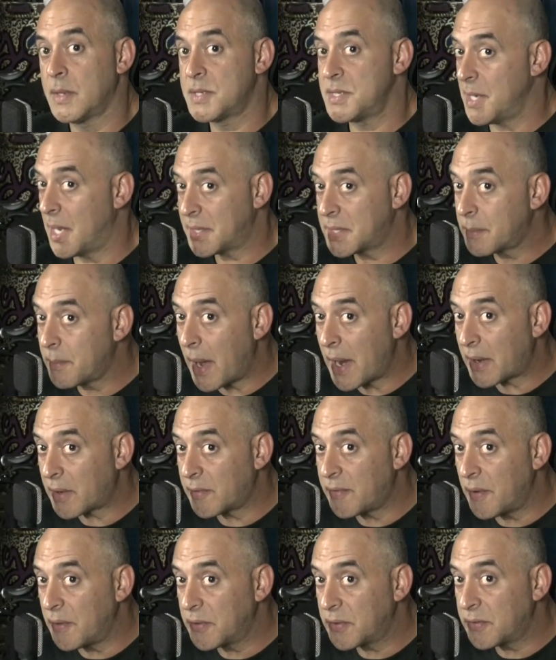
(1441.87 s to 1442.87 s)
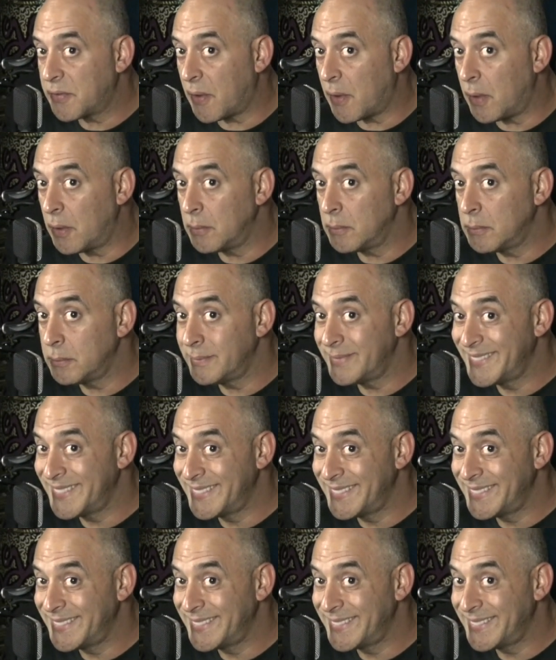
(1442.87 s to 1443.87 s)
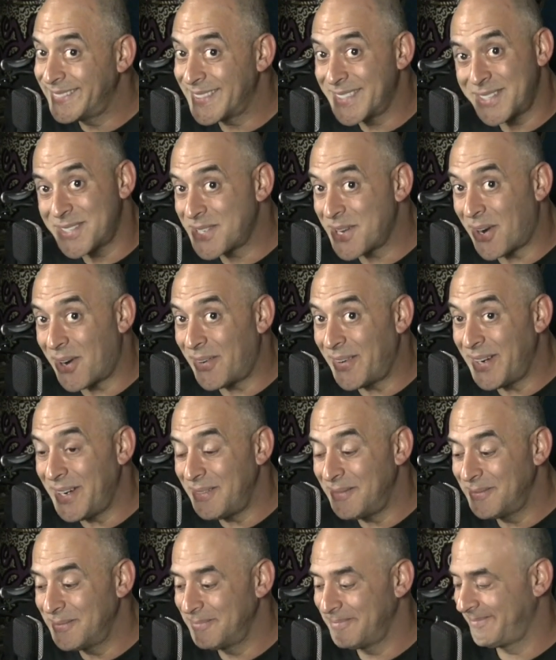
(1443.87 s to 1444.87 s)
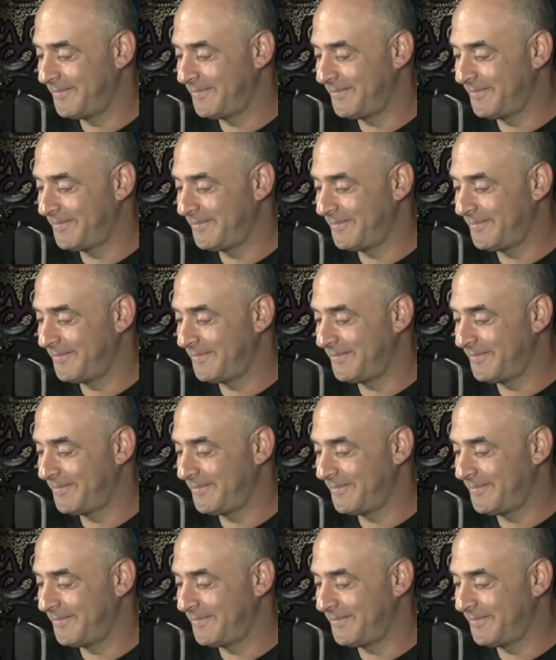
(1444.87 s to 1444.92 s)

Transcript: It's not the microphone's fault. Sorry.